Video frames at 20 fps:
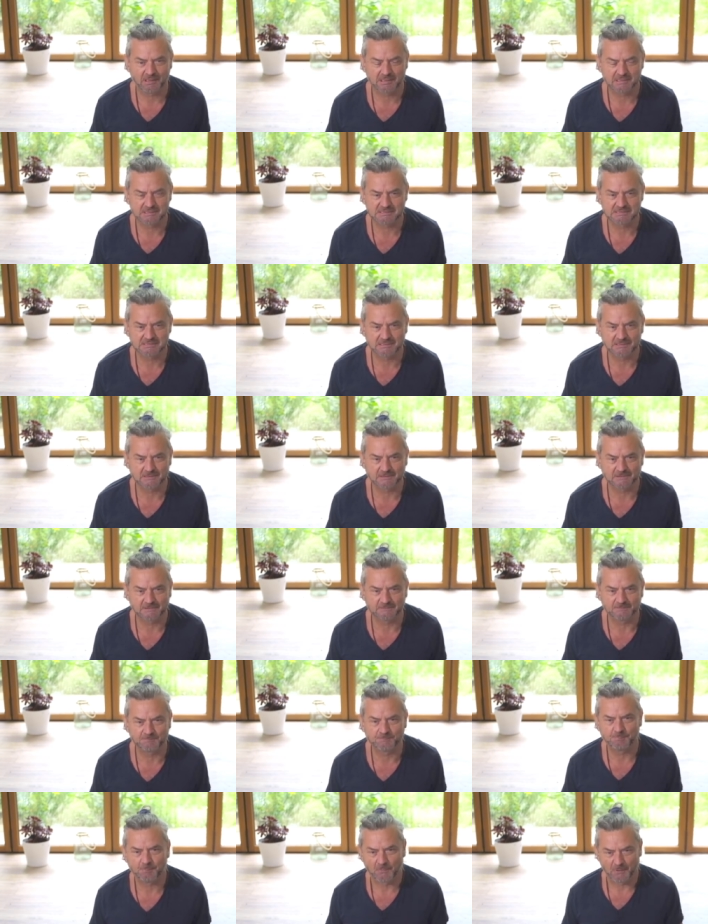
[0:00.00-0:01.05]
He's,
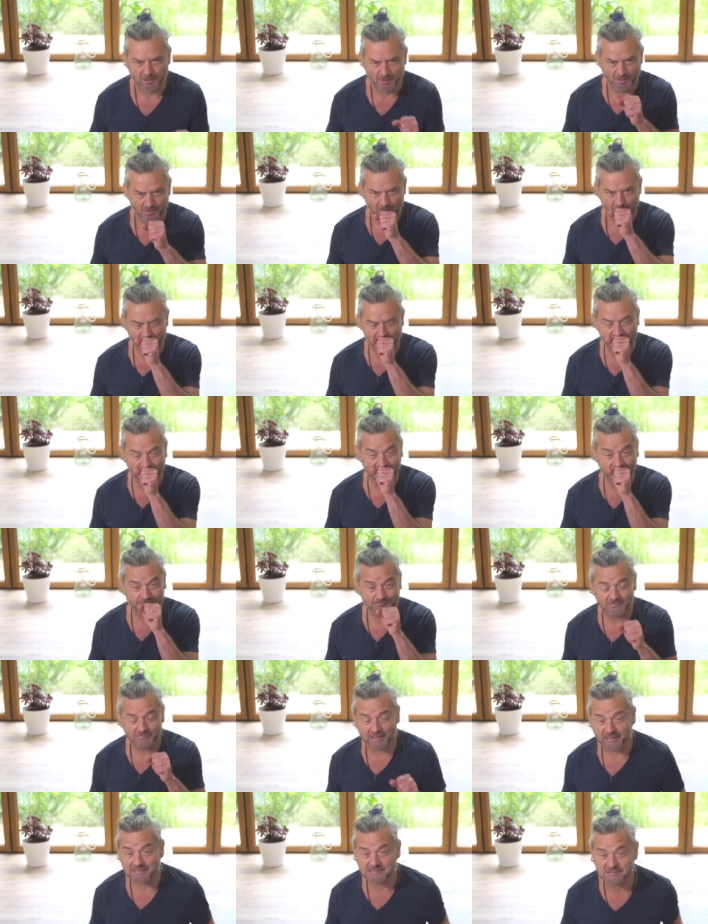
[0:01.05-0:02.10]
um,
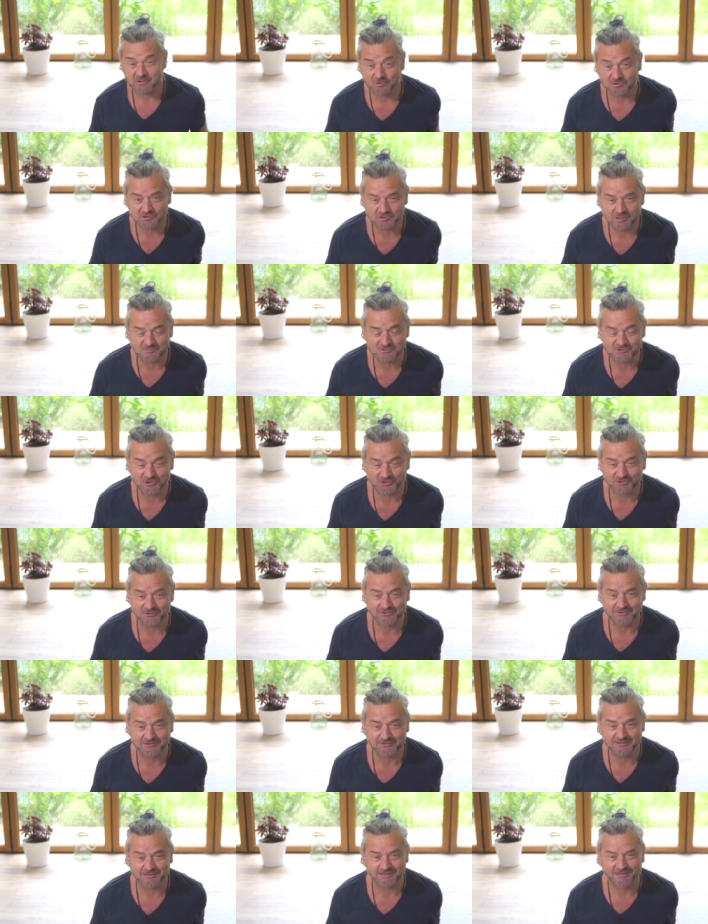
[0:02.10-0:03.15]
yeah, he's a long-term
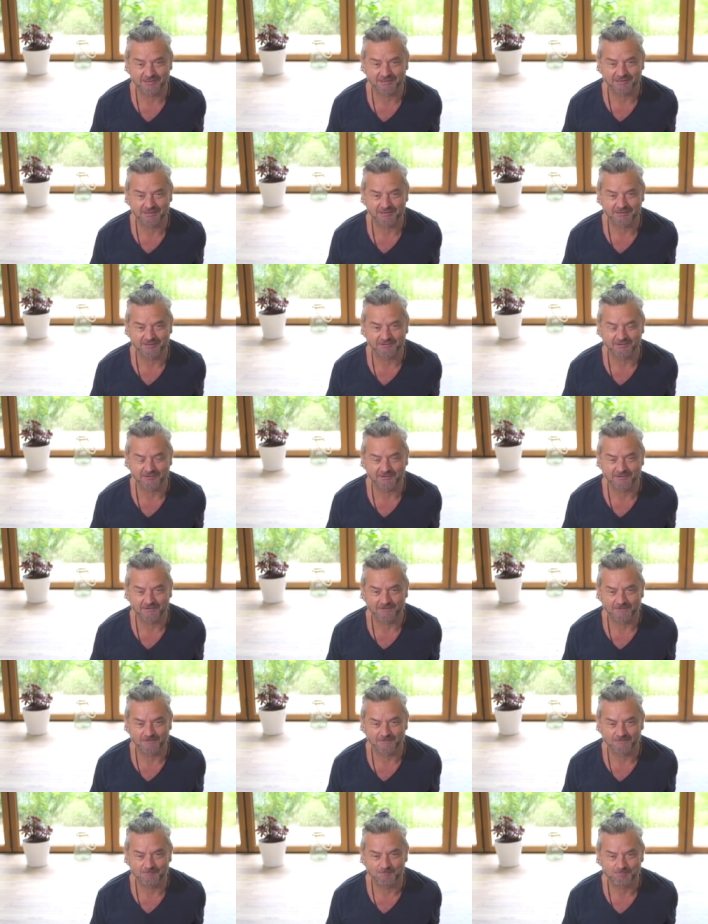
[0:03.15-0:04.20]
student and
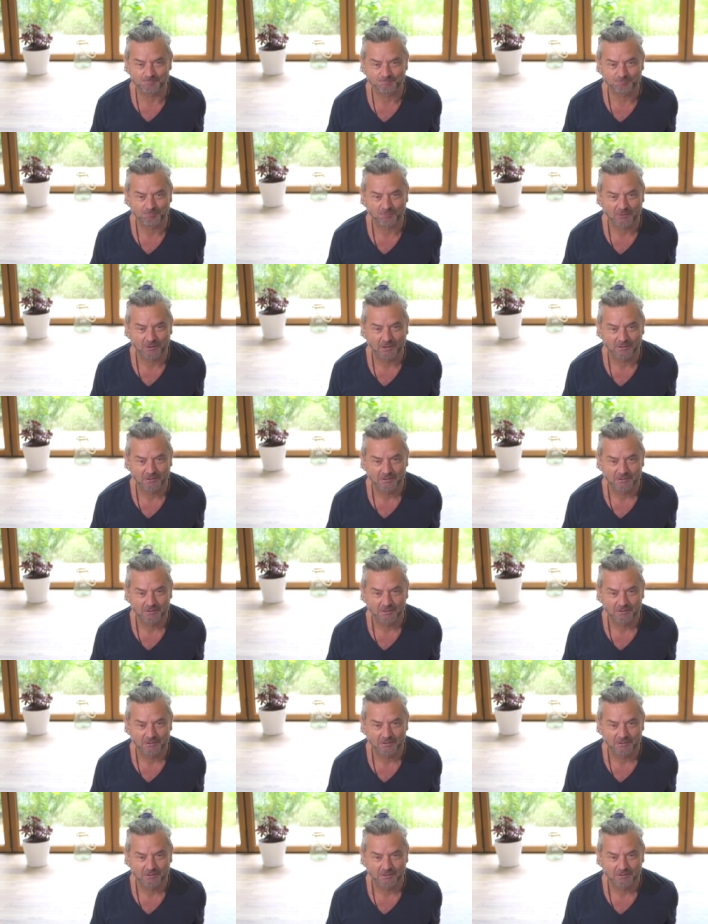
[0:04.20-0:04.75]
um,